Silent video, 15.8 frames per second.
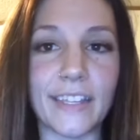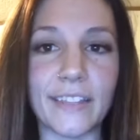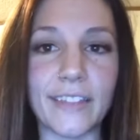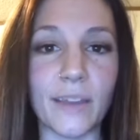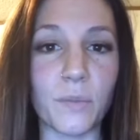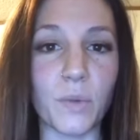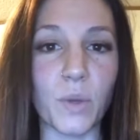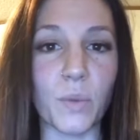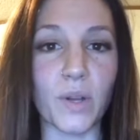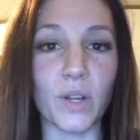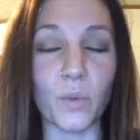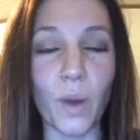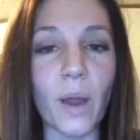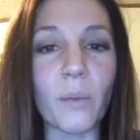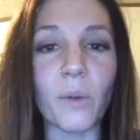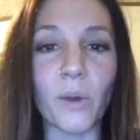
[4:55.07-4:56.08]
and then we wonder
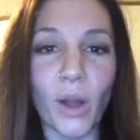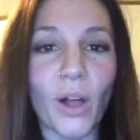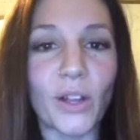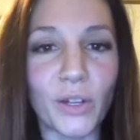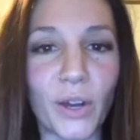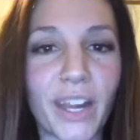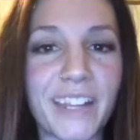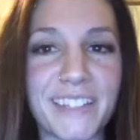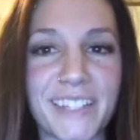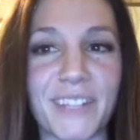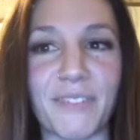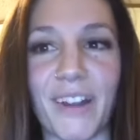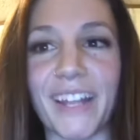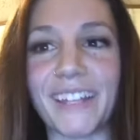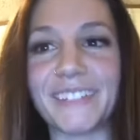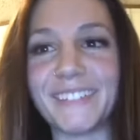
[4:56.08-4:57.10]
why we're all crazy,
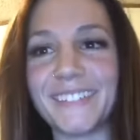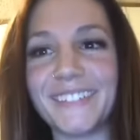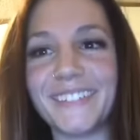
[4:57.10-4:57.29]
right?